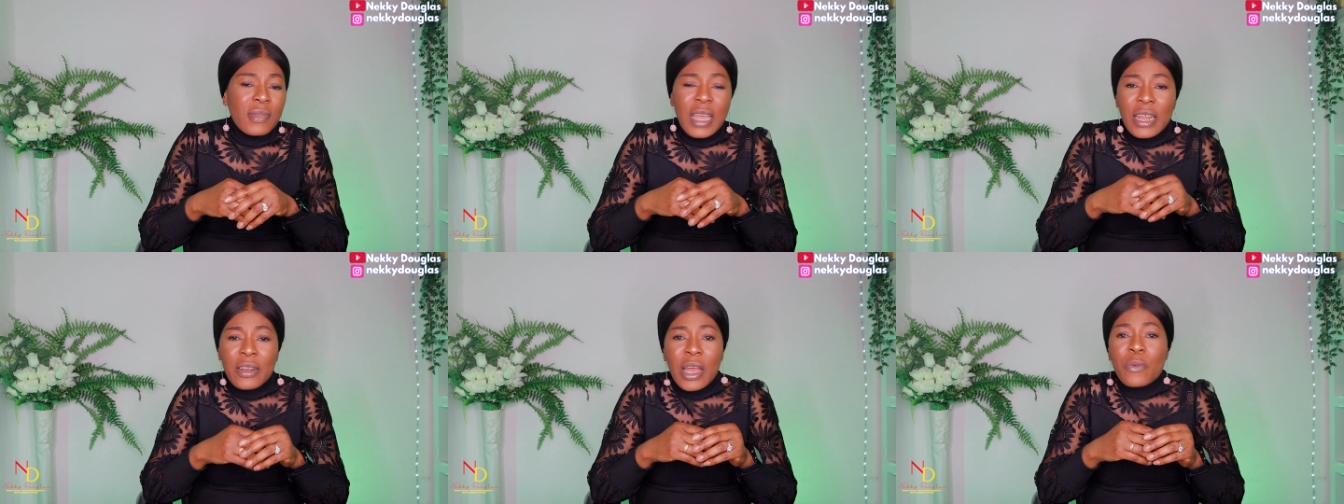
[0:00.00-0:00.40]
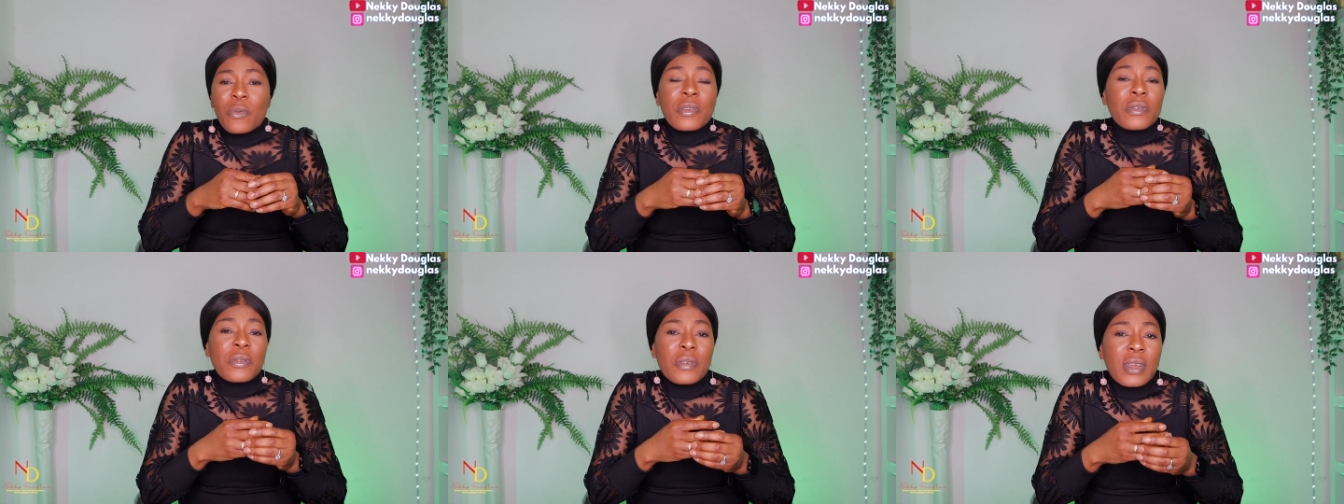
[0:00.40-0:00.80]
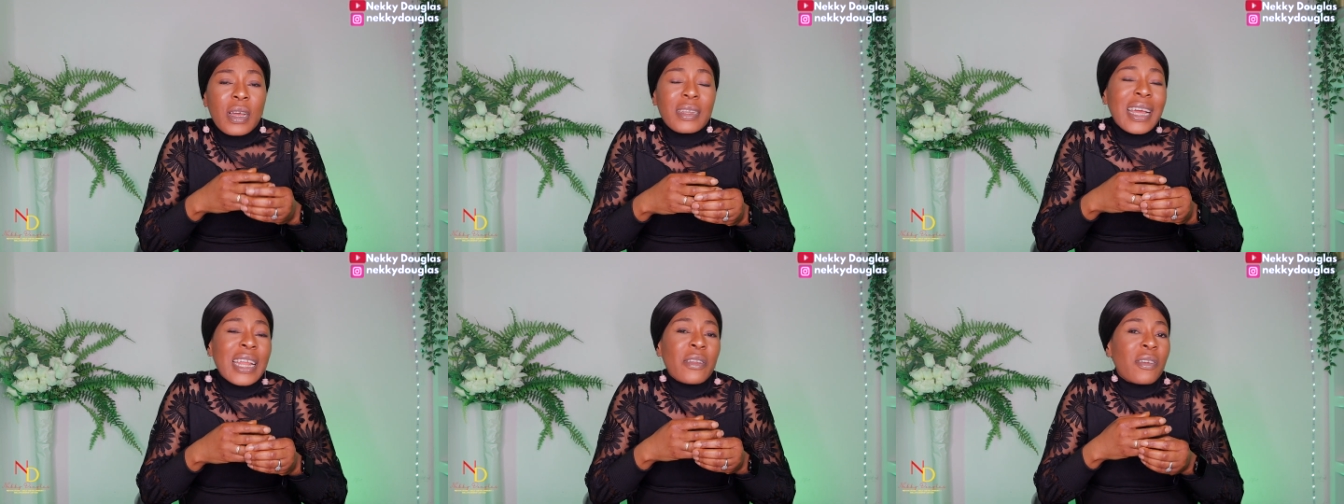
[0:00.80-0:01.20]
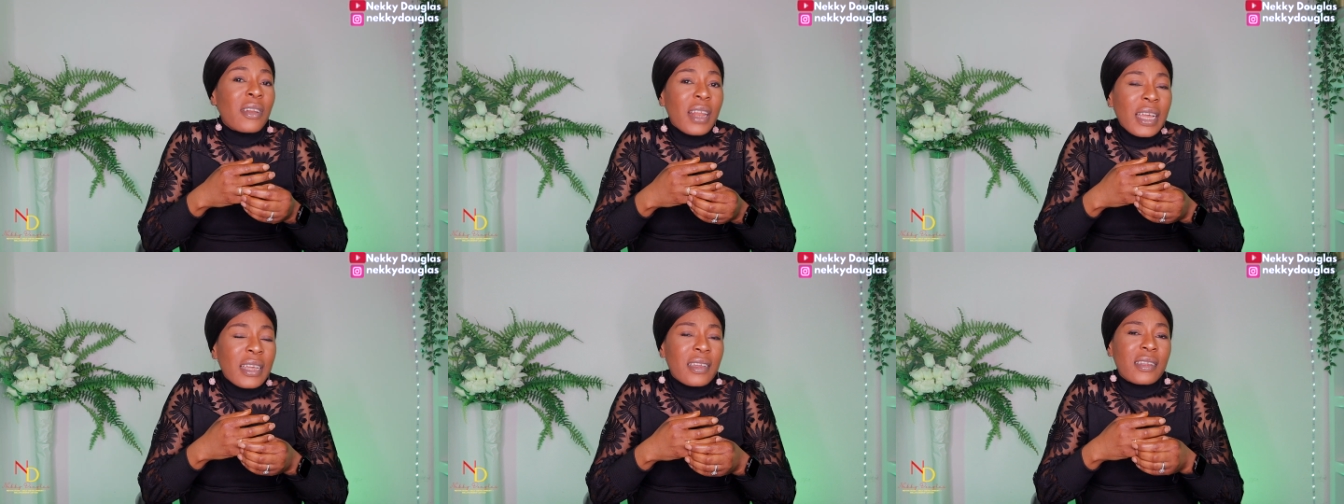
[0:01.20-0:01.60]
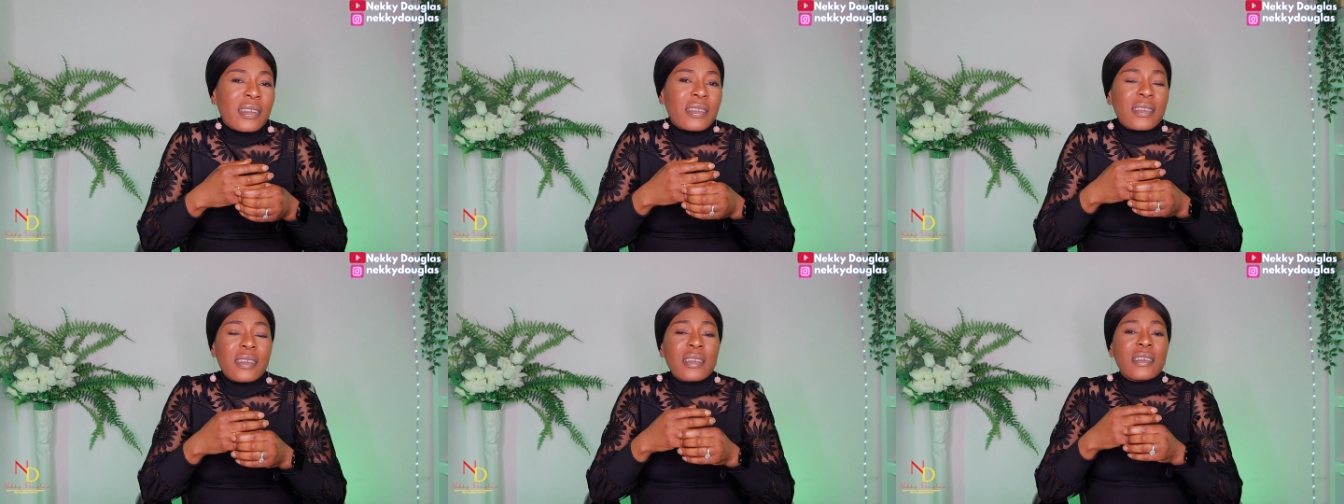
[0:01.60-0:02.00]
And I won't do that. I don't like it.
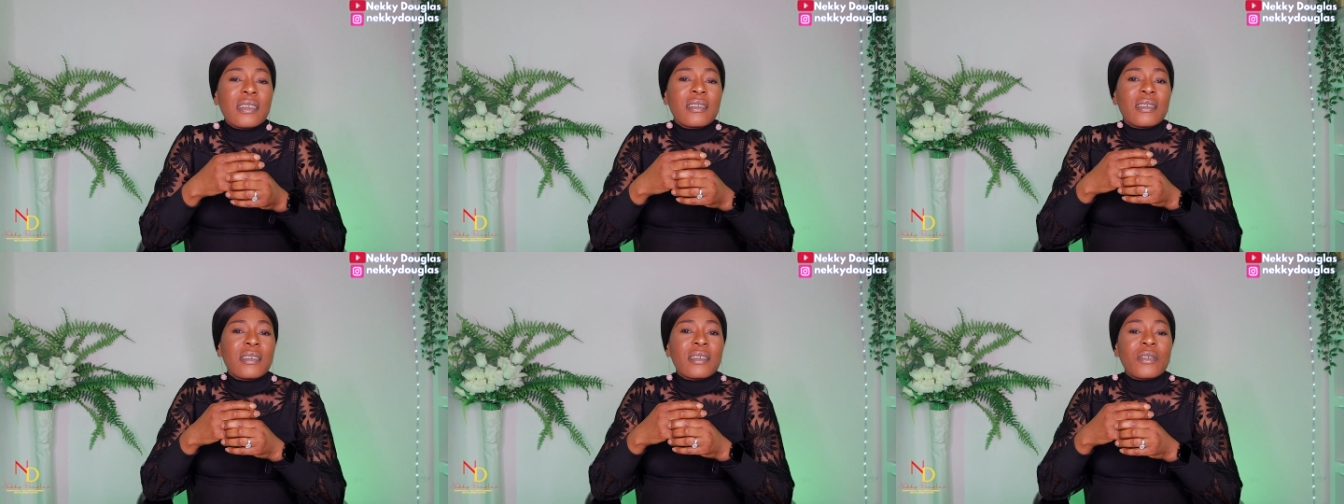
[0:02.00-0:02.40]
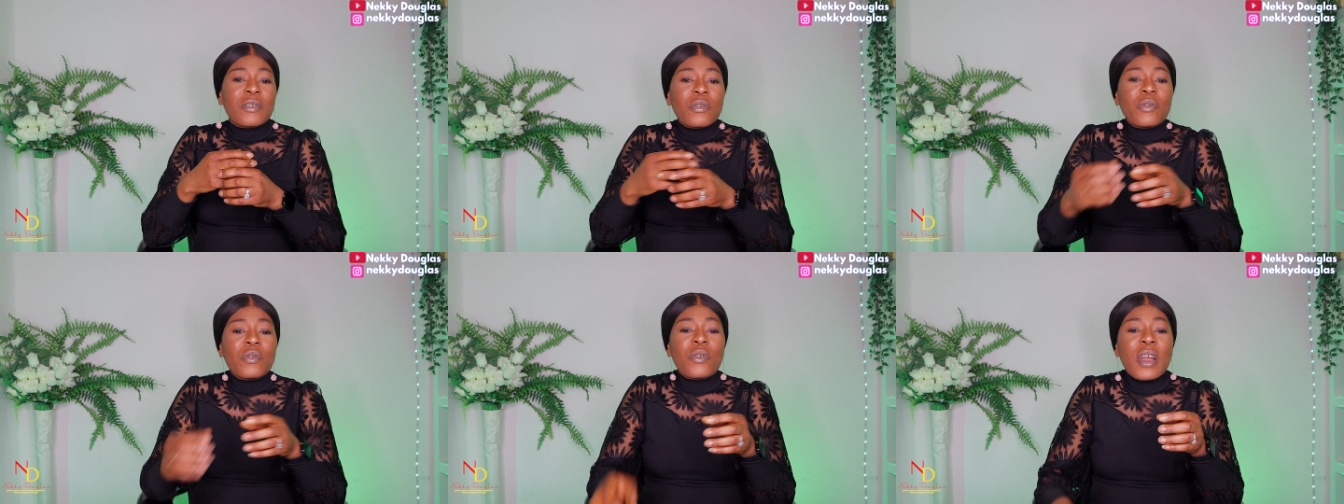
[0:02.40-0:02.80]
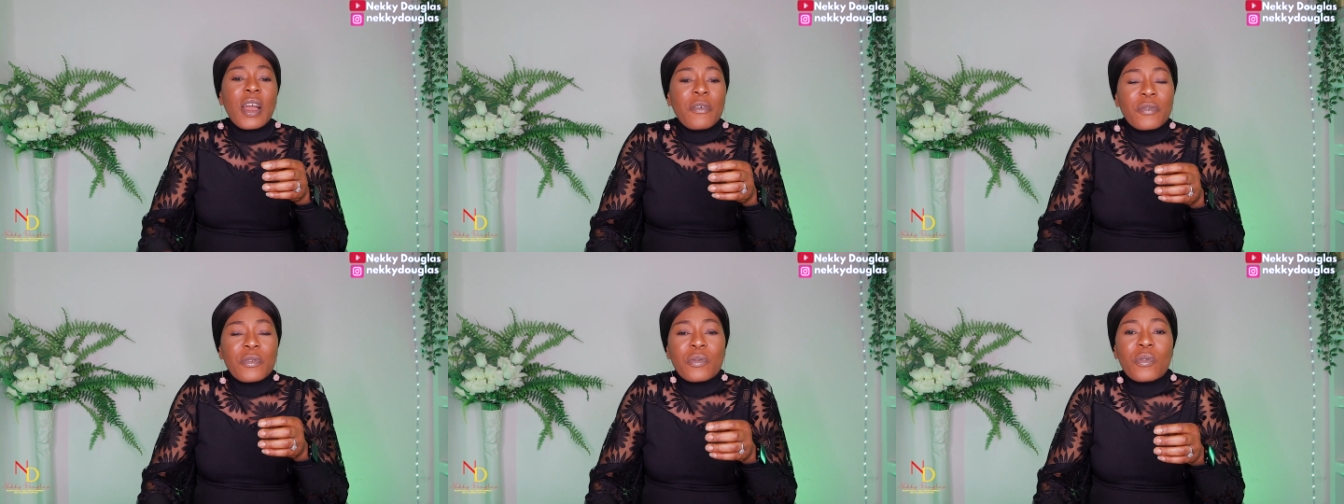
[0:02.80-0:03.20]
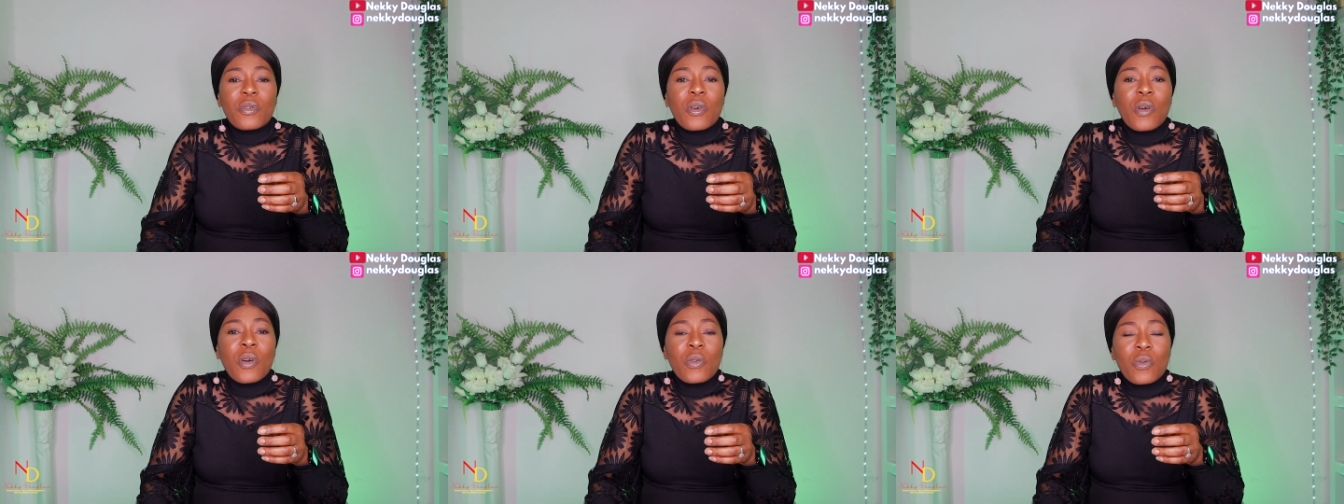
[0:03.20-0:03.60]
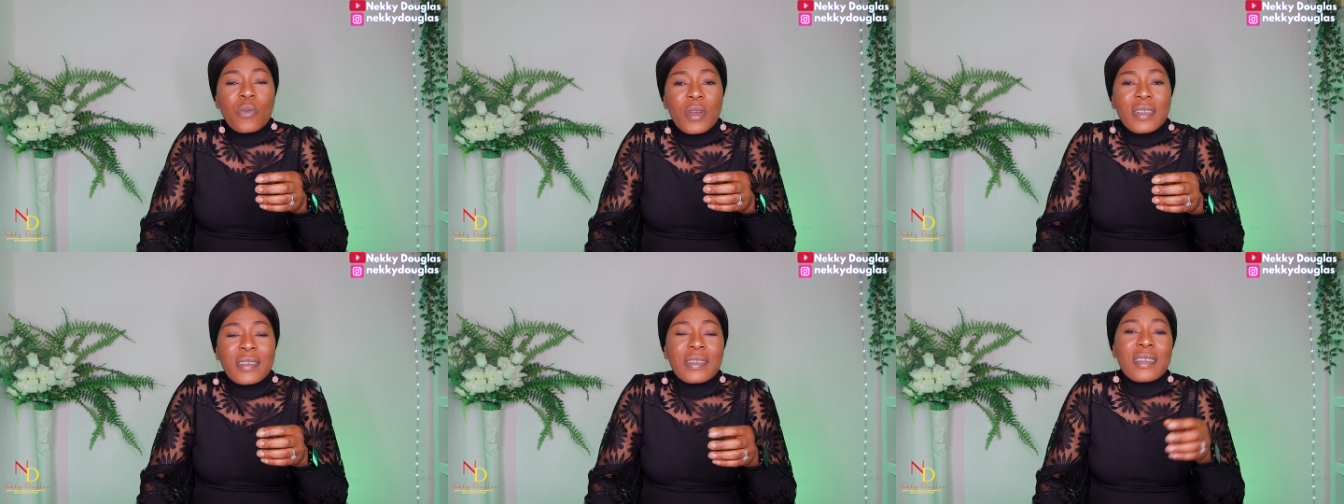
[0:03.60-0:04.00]
So you have to
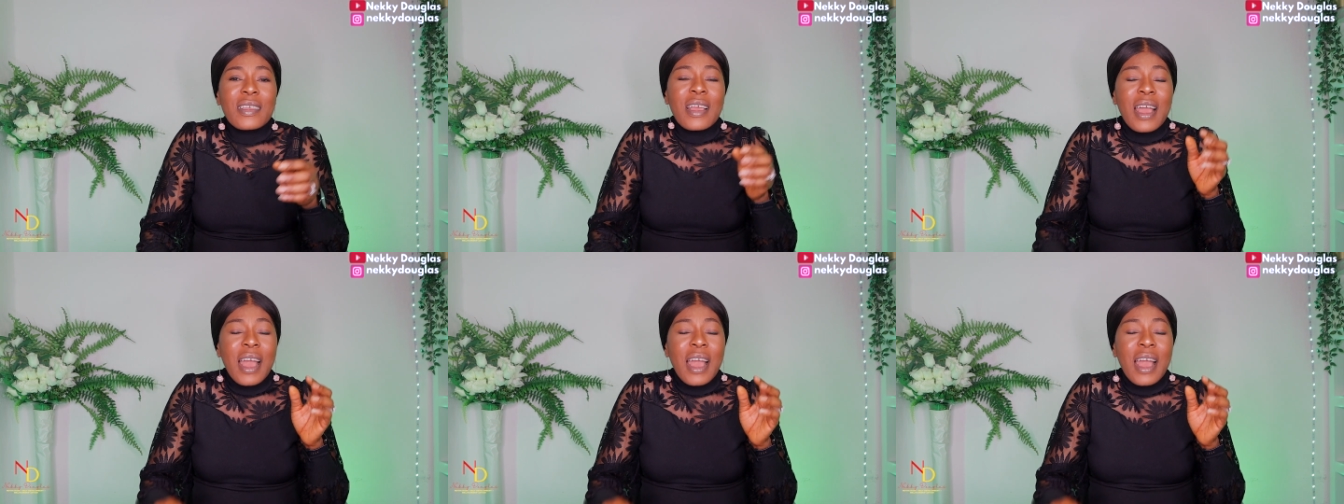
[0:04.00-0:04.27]
always